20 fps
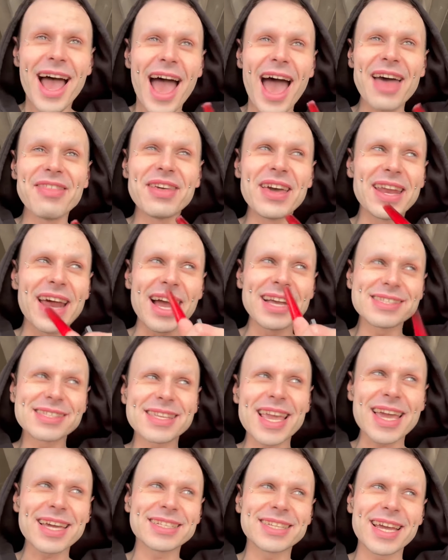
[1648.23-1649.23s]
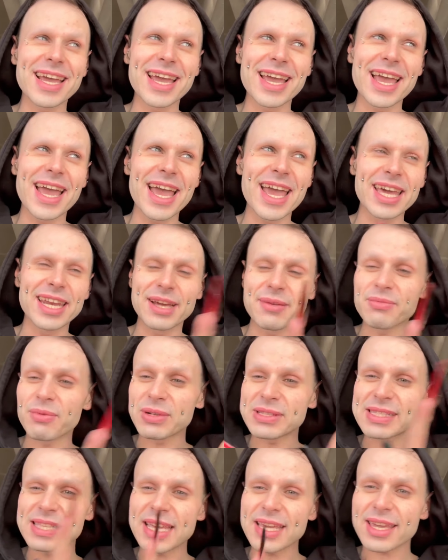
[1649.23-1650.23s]
and then I scanned it, and a
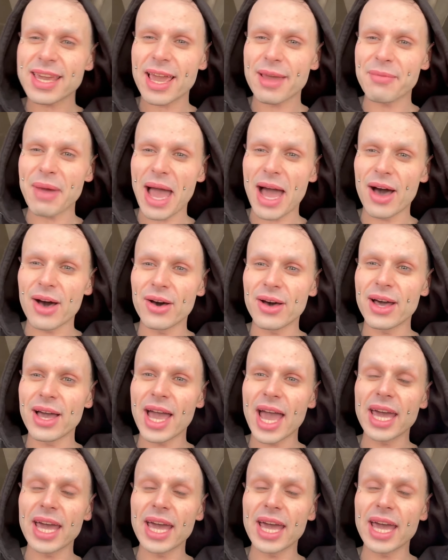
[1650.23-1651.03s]
receipt came out,